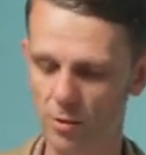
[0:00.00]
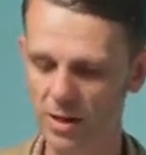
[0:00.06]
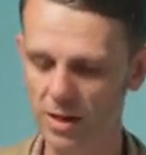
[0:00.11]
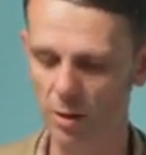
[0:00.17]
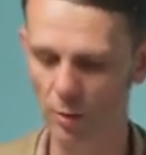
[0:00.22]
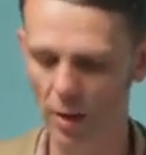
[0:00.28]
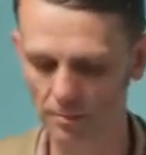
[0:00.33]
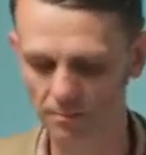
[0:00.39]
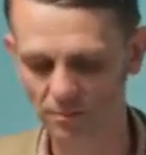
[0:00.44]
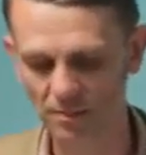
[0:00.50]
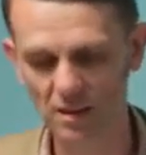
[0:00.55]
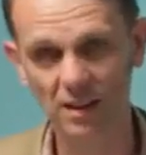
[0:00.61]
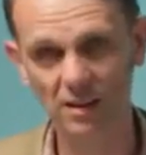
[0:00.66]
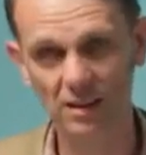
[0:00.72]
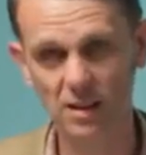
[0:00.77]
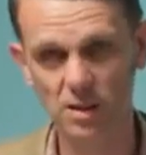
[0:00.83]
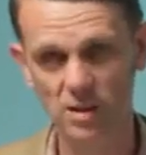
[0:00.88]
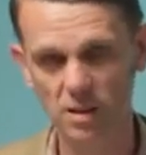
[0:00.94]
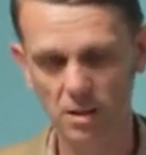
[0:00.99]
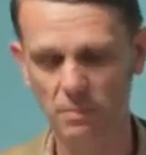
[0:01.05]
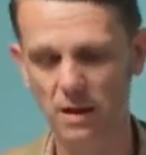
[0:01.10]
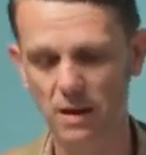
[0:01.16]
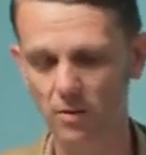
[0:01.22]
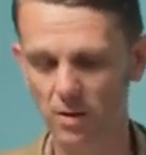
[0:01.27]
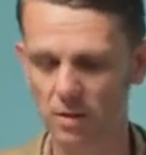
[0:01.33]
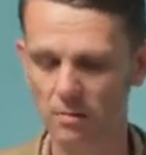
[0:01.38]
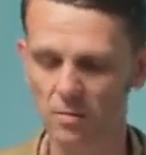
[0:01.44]
So anyway, let's think
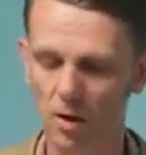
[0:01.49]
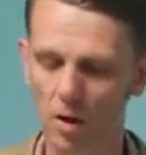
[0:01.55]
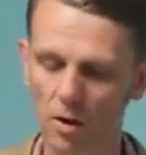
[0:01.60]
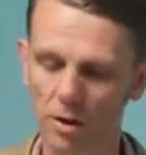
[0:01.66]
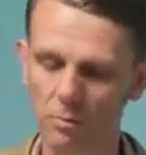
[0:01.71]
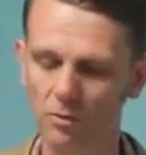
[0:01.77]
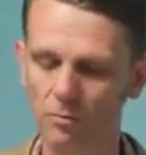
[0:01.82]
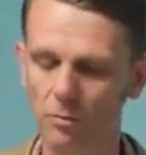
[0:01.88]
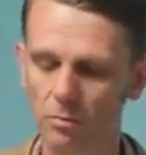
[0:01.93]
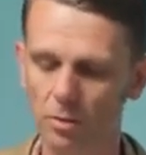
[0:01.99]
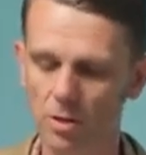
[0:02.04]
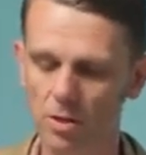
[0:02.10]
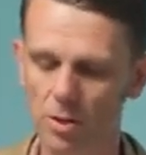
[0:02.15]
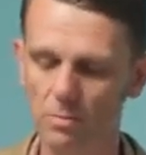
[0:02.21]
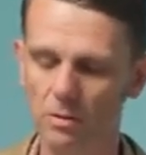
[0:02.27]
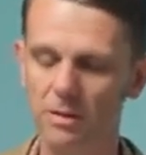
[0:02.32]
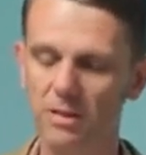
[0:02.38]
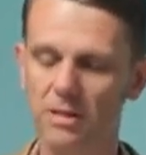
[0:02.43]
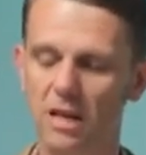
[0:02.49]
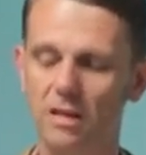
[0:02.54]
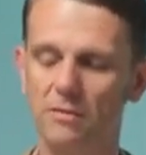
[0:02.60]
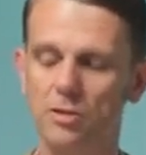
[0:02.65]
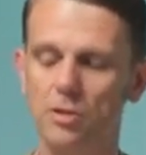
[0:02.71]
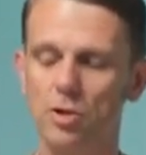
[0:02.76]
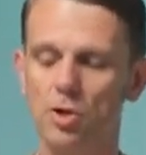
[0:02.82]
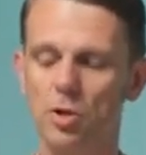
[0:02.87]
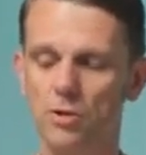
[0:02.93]
about the argument from principle in
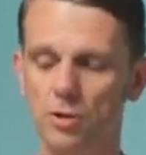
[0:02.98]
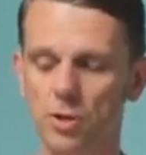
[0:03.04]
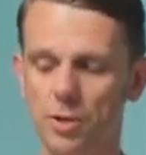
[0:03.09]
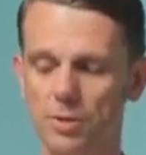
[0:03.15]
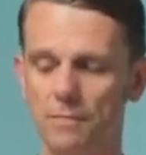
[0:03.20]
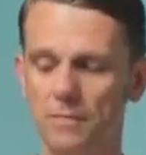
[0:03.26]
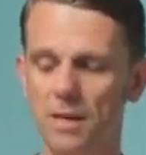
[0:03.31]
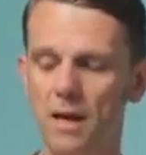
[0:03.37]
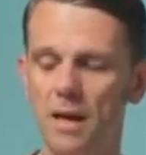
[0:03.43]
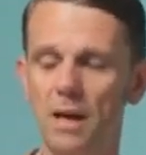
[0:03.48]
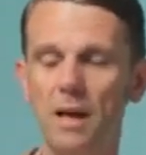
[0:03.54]
Davis and Johnson.